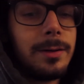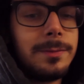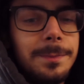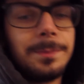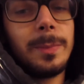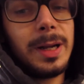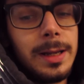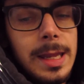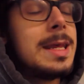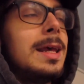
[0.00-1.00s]
know. But
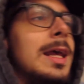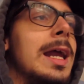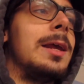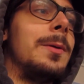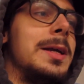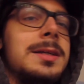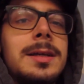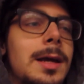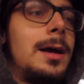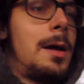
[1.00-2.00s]
anyways,
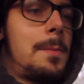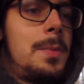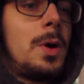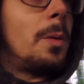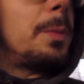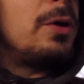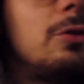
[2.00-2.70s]
hope you